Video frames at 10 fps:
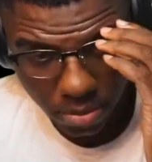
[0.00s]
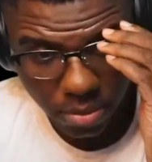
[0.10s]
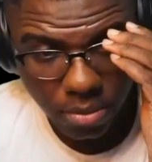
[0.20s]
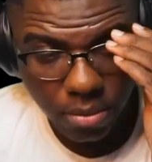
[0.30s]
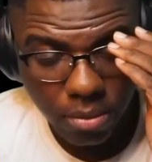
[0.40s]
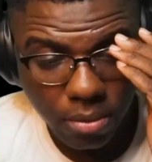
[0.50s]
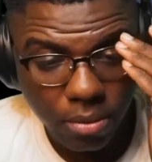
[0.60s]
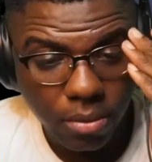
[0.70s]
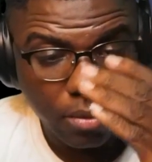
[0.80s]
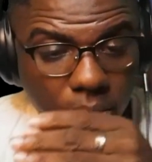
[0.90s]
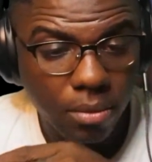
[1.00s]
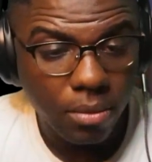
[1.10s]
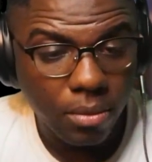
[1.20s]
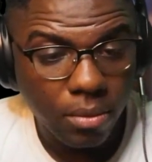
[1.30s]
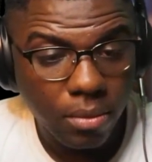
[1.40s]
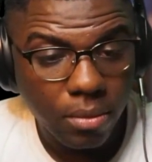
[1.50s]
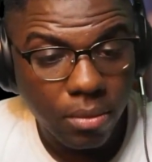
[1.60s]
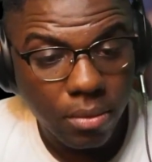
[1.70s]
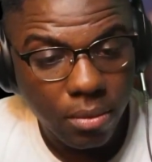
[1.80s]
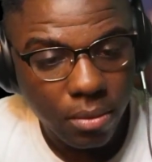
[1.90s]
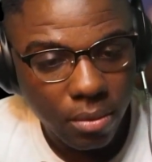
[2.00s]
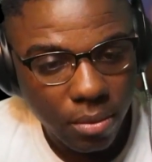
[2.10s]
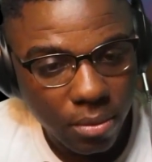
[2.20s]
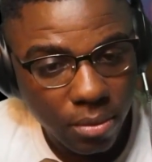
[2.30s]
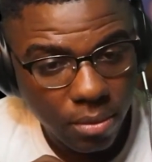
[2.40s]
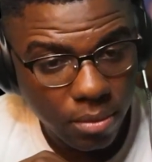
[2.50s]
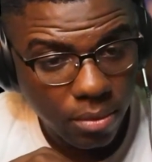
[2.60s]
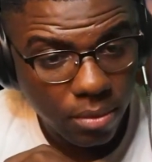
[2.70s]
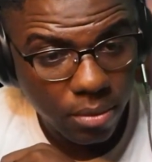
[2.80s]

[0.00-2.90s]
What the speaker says: (not speaking)